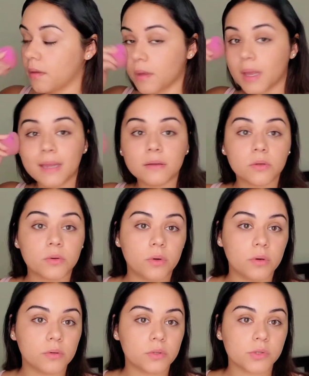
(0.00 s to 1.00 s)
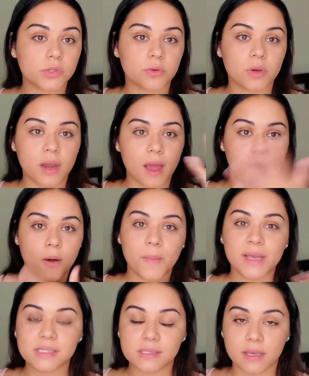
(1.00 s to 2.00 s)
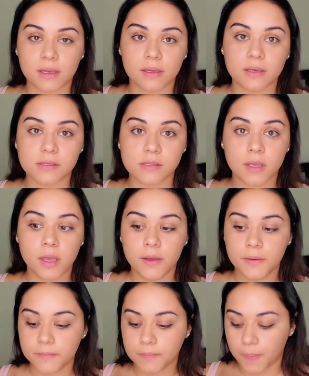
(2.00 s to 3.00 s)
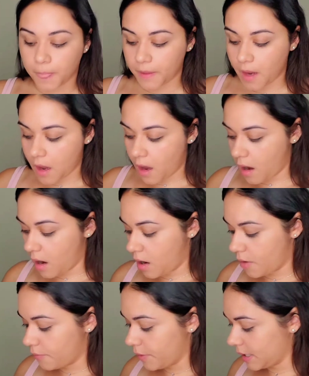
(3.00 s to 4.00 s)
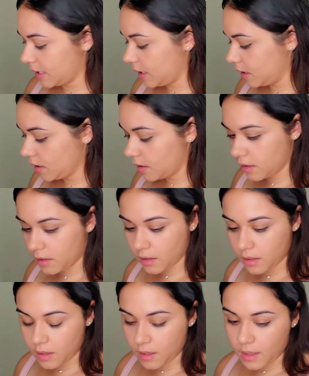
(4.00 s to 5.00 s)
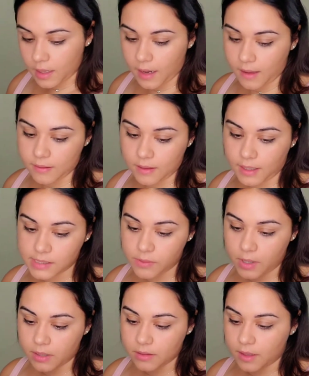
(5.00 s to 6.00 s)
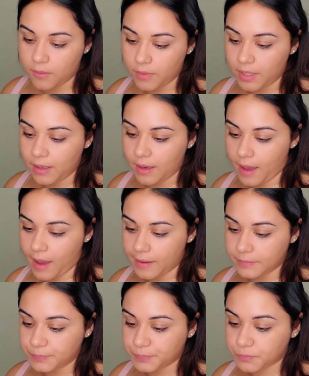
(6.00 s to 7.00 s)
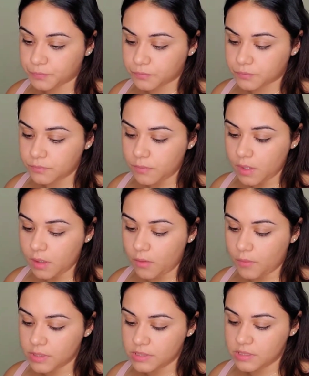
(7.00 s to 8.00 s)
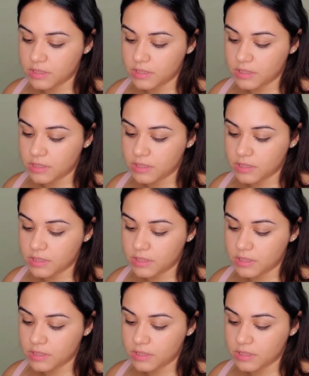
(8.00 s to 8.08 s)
Okay, cool. So now my skin is ready. And the next product that we got was